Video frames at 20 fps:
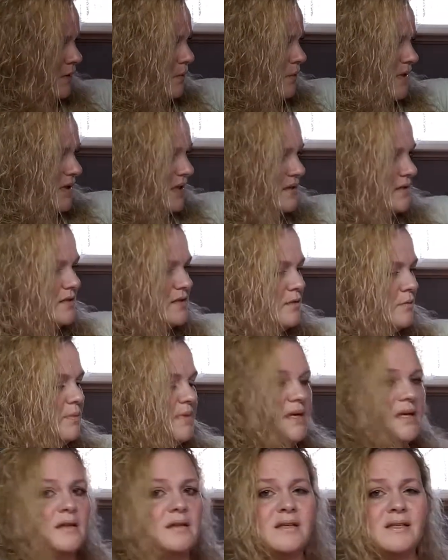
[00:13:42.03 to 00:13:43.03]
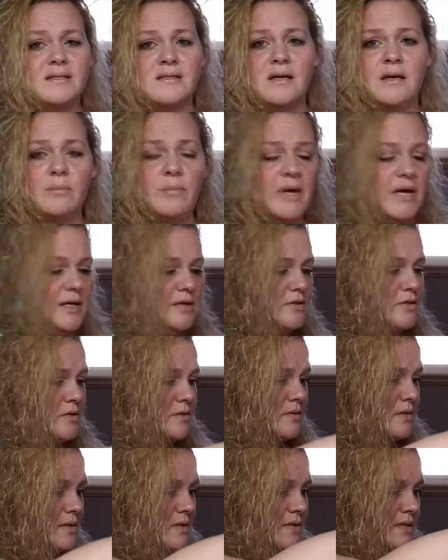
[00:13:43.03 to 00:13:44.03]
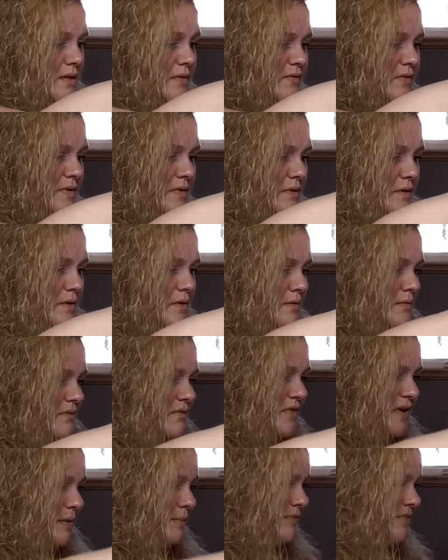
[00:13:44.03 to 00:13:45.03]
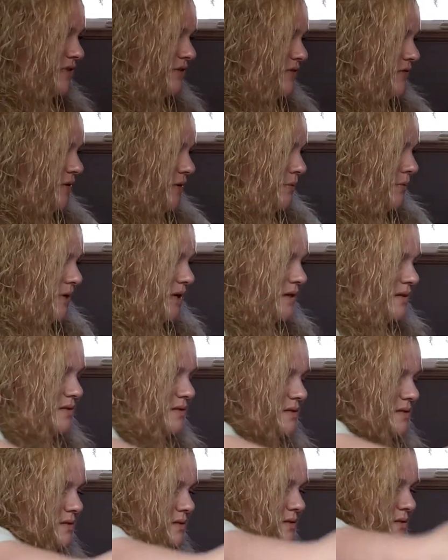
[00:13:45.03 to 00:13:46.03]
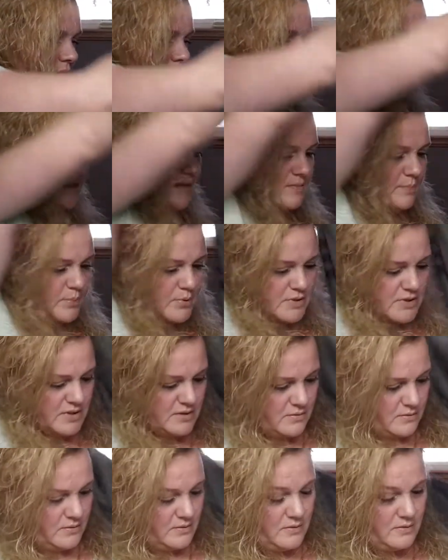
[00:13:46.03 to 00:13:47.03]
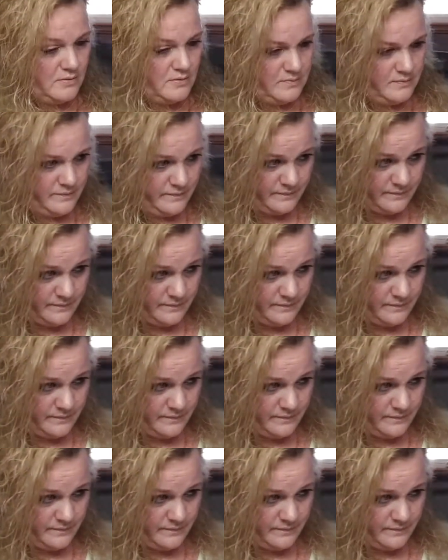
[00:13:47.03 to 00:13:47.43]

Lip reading: We get so many of these like ponchos and stuff in the Fab Fit Fun boxes, so that's pretty cool.